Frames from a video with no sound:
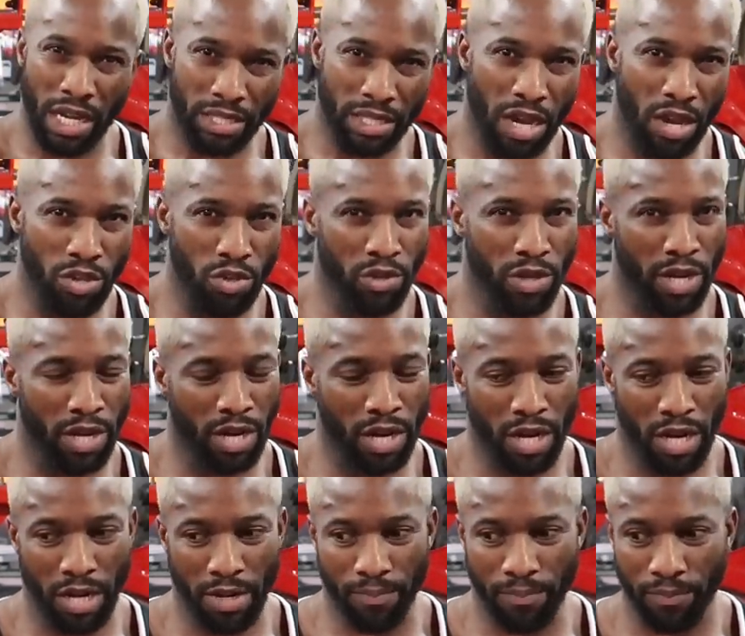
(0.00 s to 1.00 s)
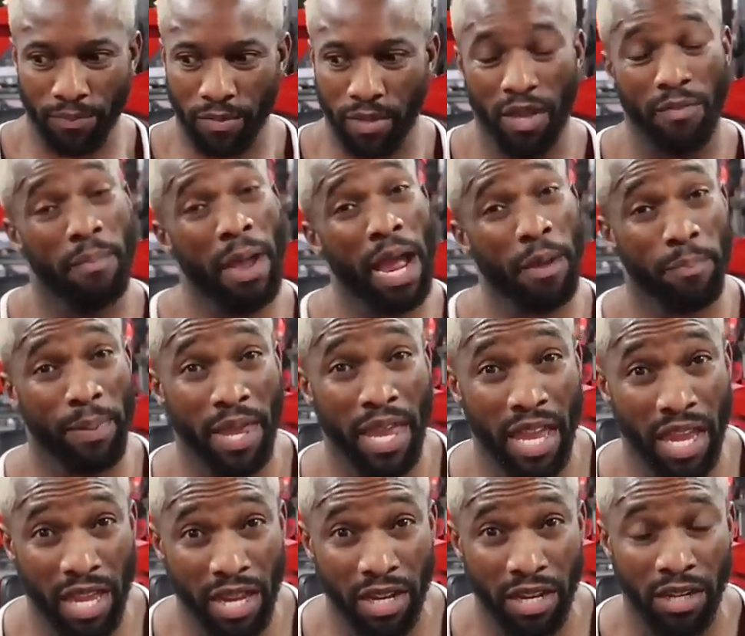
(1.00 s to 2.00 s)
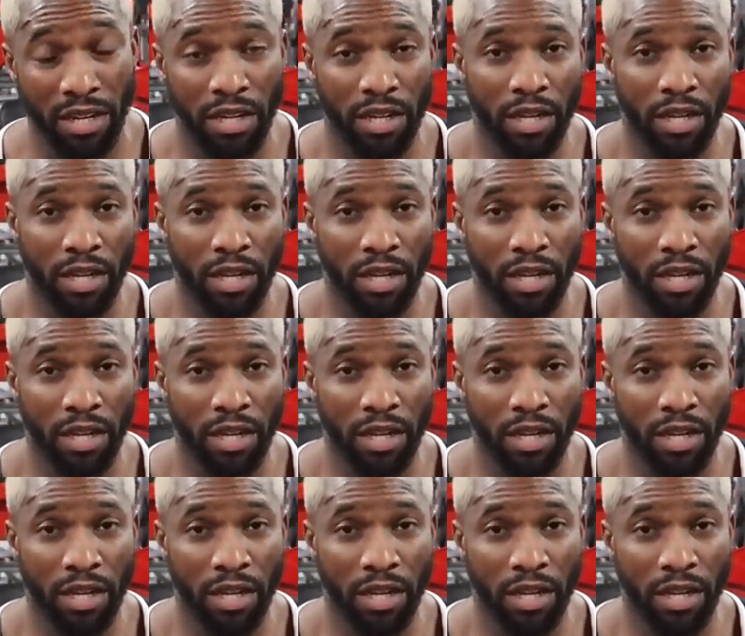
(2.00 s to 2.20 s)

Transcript: That's how you get back pain.